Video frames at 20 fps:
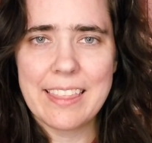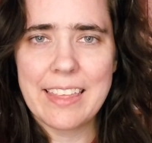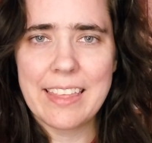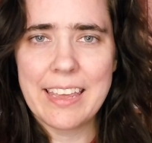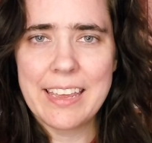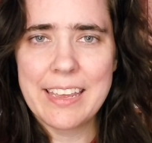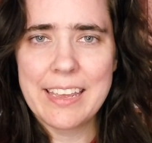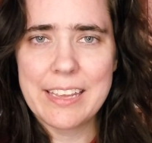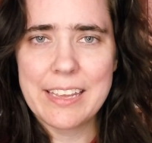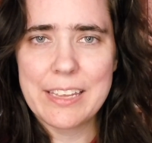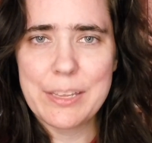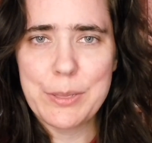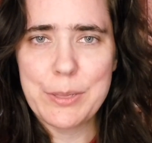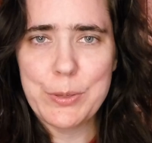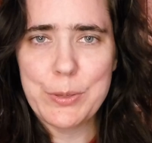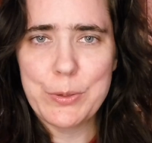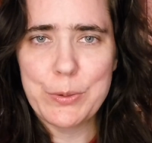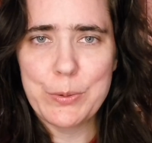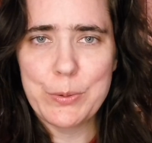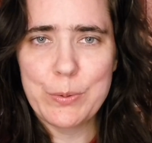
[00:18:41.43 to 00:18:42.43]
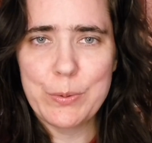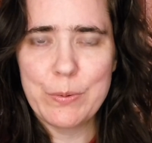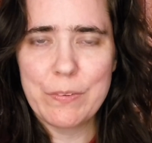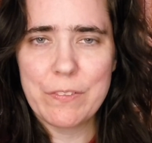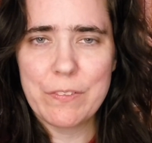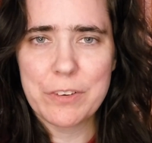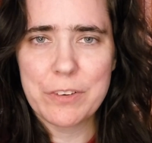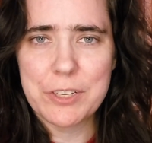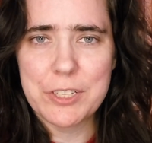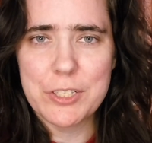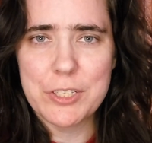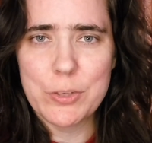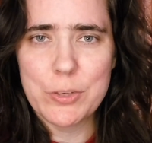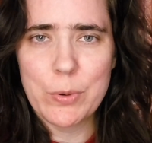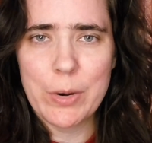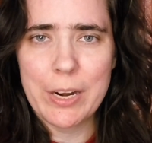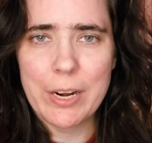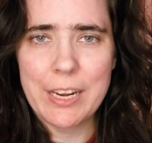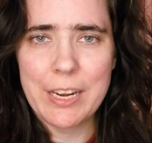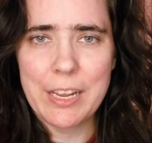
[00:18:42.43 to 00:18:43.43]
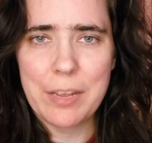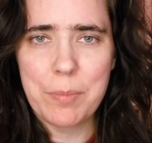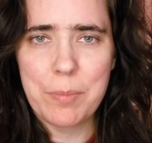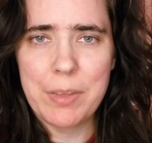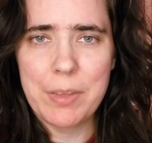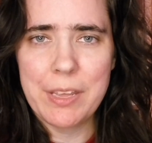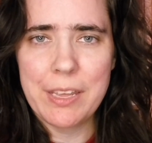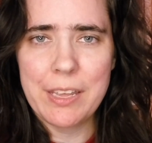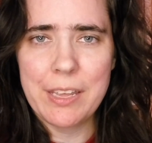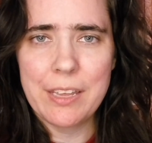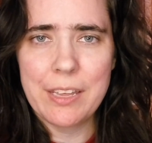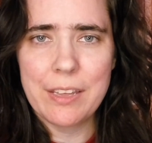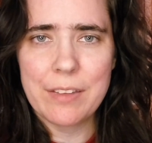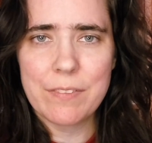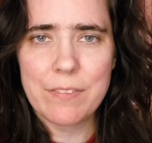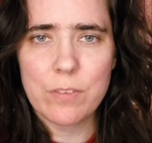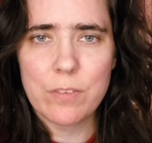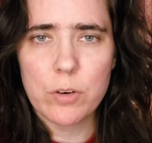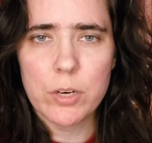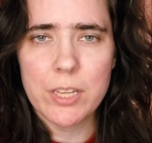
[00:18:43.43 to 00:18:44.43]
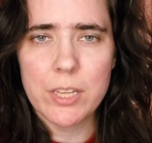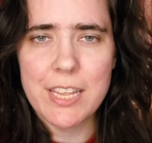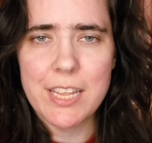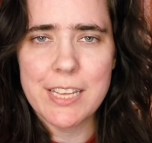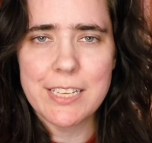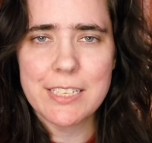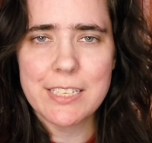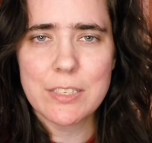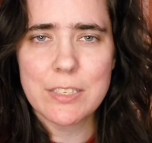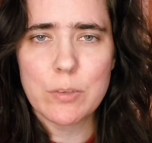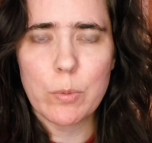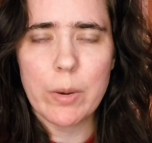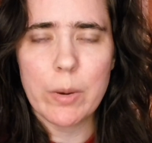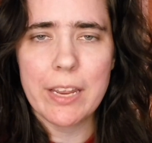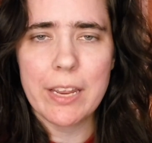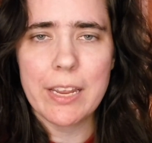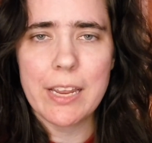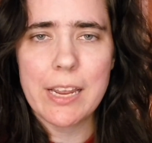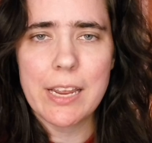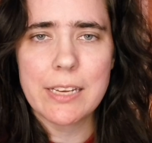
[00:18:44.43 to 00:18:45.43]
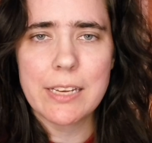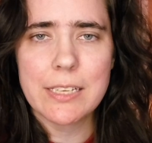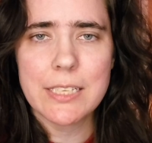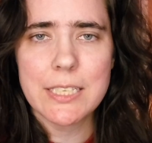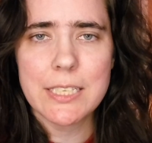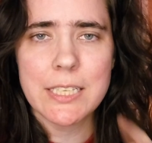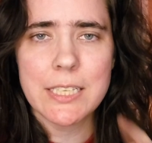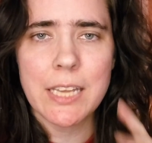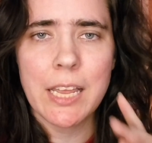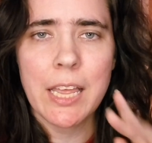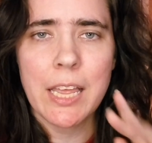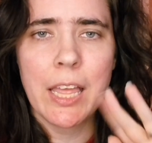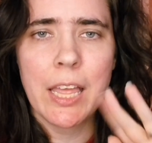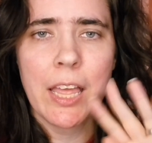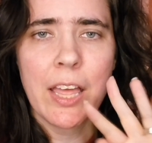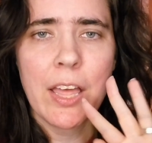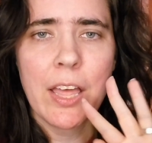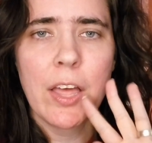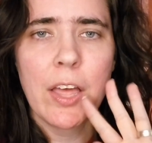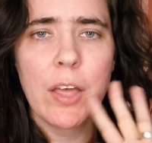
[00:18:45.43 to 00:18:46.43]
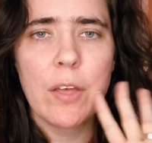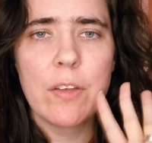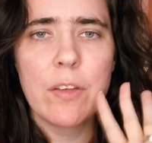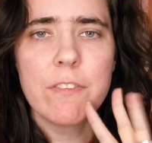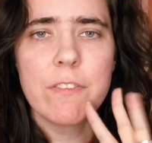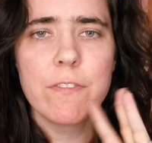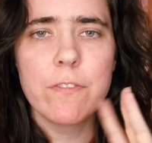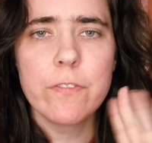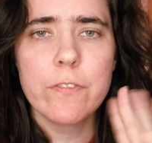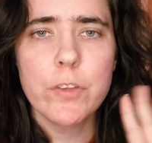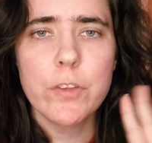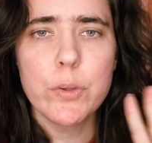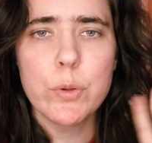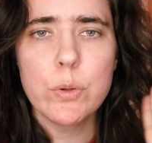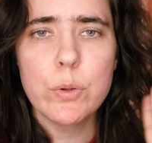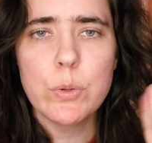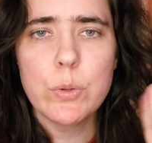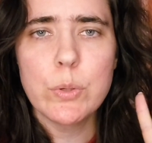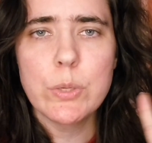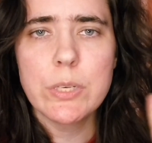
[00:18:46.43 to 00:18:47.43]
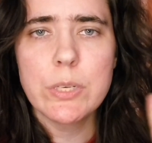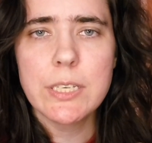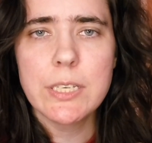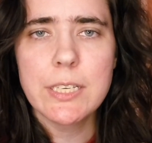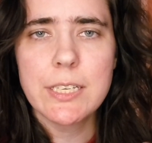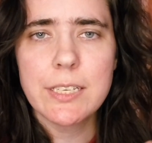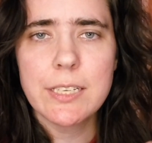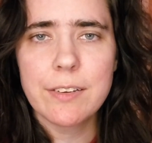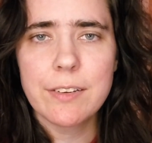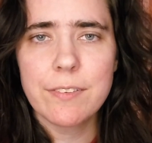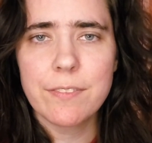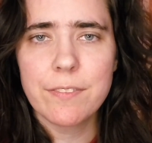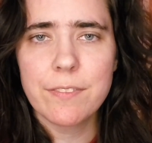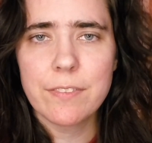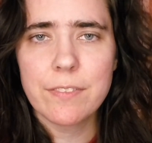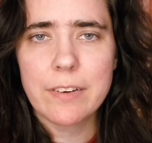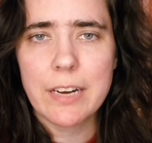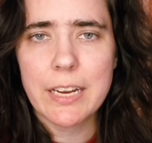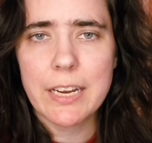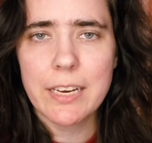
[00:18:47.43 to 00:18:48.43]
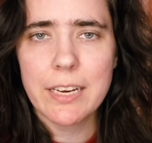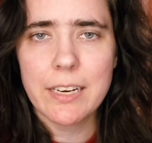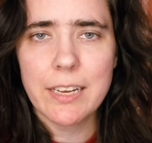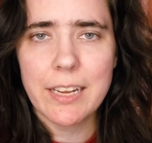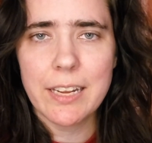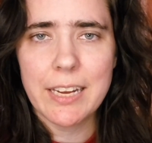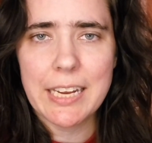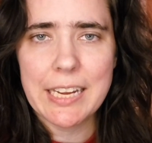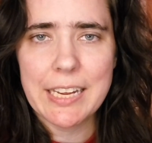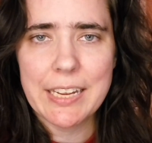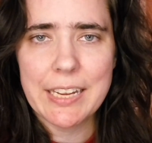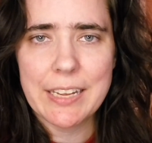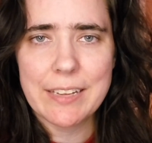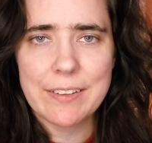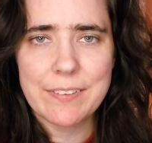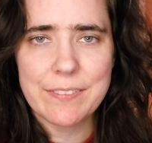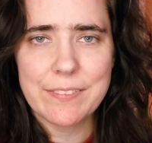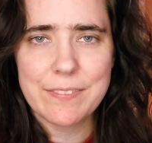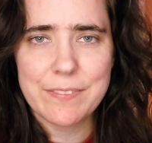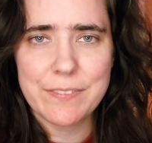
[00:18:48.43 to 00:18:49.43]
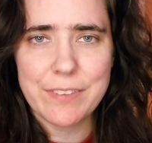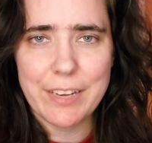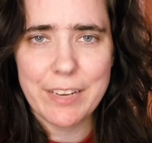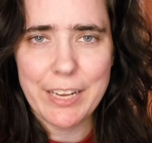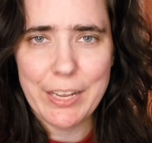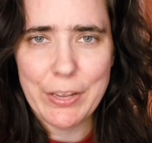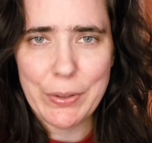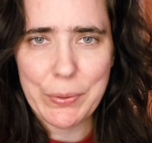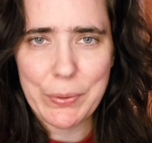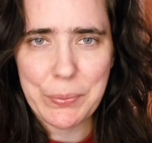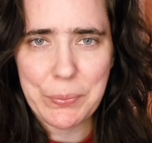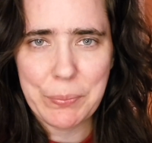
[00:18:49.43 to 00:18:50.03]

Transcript: Thank you for joining me for this week's Food Friday video.